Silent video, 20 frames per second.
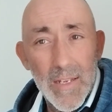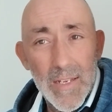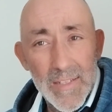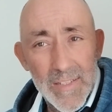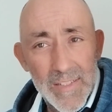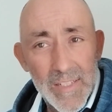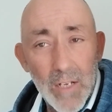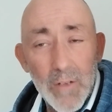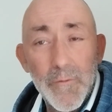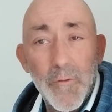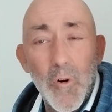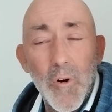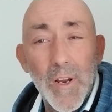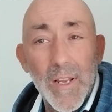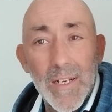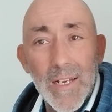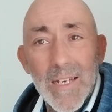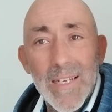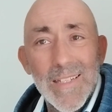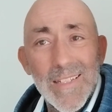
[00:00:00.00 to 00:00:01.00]
in
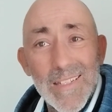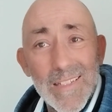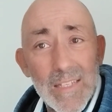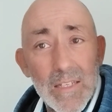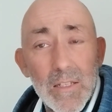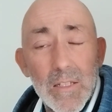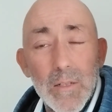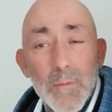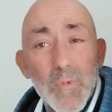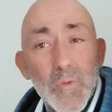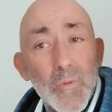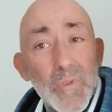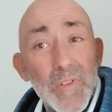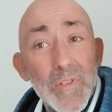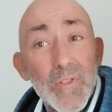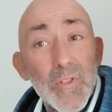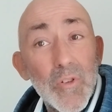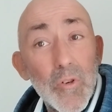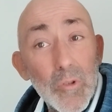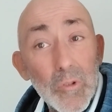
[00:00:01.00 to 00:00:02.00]
self-organizing systems
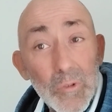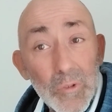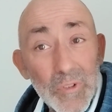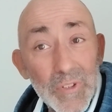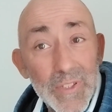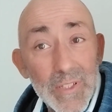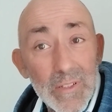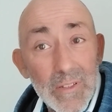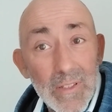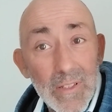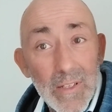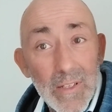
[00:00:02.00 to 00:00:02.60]
within schools.